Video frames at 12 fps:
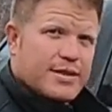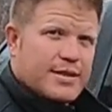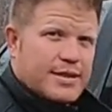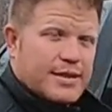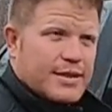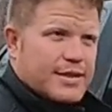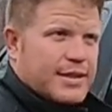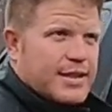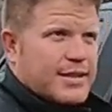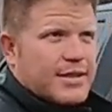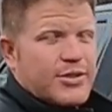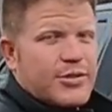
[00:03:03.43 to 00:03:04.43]
This
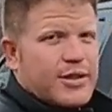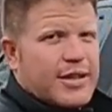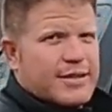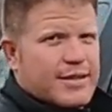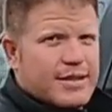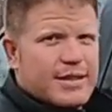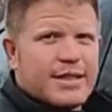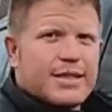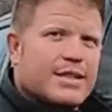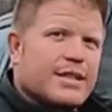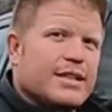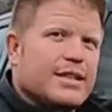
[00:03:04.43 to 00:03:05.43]
is a
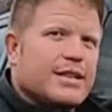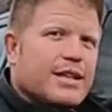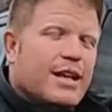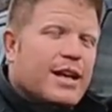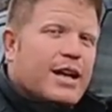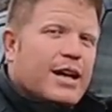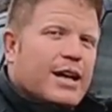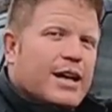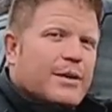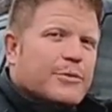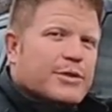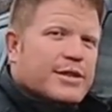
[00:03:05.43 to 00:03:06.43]
2016
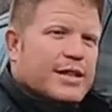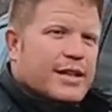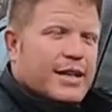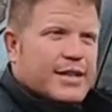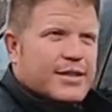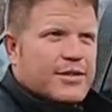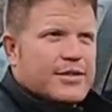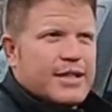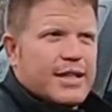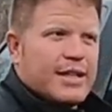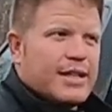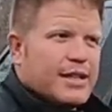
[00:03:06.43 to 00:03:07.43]
with the
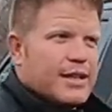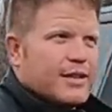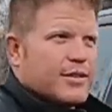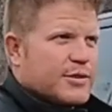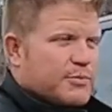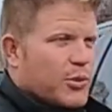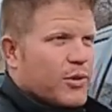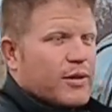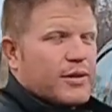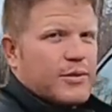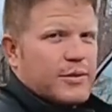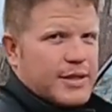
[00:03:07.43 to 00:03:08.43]
XLT
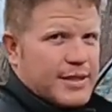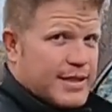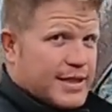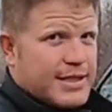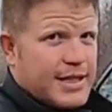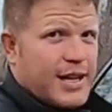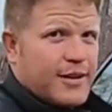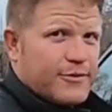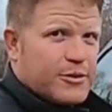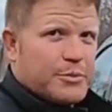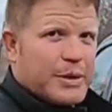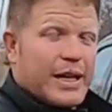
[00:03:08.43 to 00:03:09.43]
Sport with a 6.5
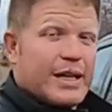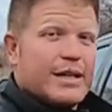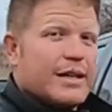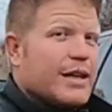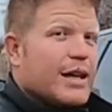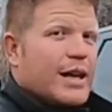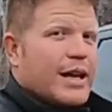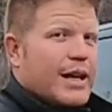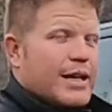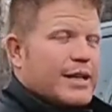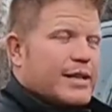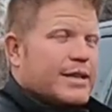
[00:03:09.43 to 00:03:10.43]
foot bed,
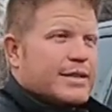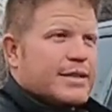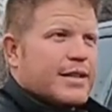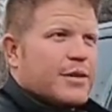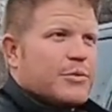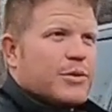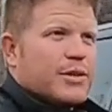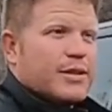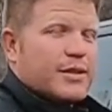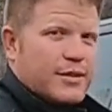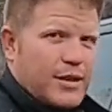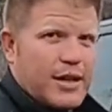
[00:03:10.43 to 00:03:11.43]
and it does come
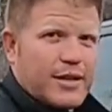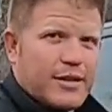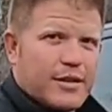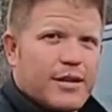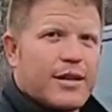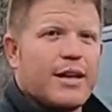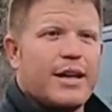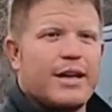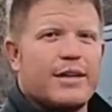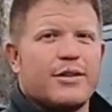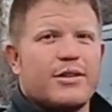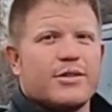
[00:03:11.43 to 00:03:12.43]
with the locker,
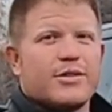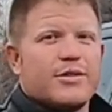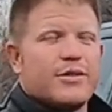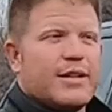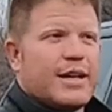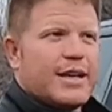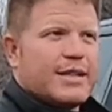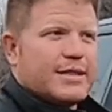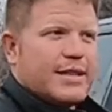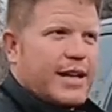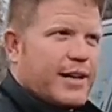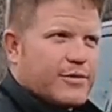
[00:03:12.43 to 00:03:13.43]
and also it
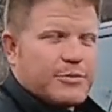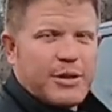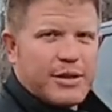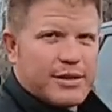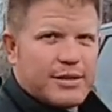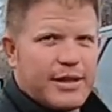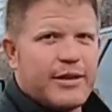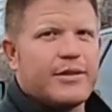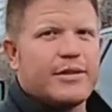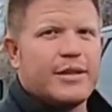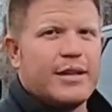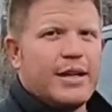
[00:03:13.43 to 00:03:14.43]
has aftermarket
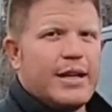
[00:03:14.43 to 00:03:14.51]
leather,